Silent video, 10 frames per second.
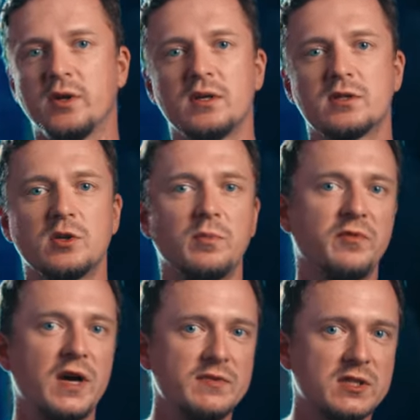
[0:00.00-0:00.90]
here's top
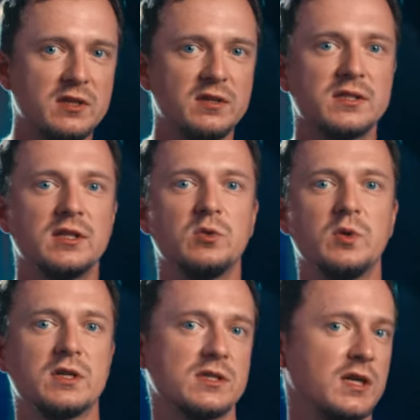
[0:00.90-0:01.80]
5 skills and
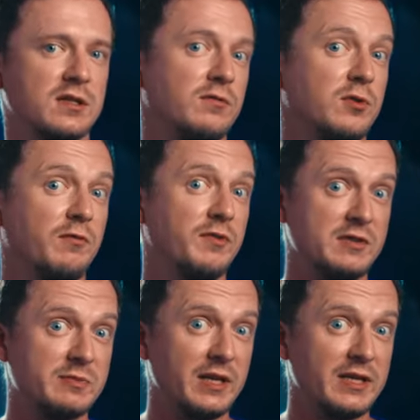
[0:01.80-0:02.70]
we are starting from
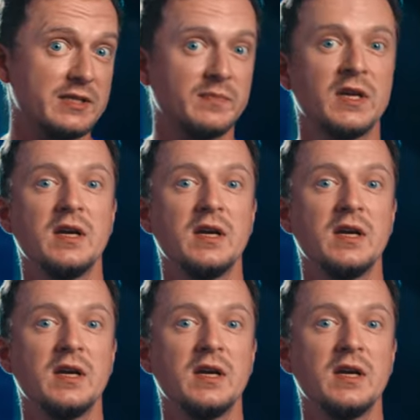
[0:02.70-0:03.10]
5th place.